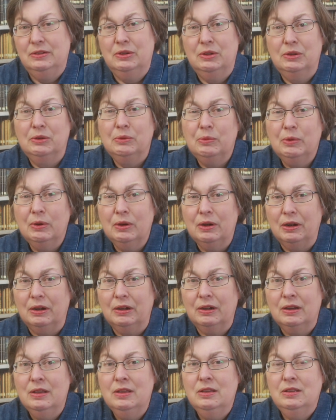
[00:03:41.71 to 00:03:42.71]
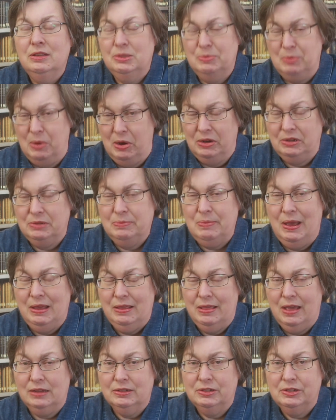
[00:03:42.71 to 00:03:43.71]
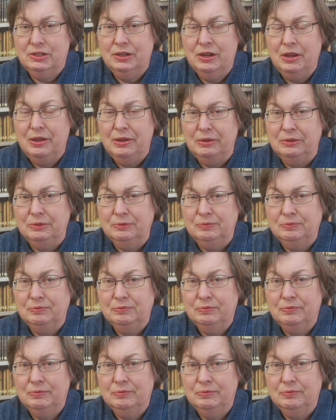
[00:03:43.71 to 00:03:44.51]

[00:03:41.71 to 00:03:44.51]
her work sparked by that show.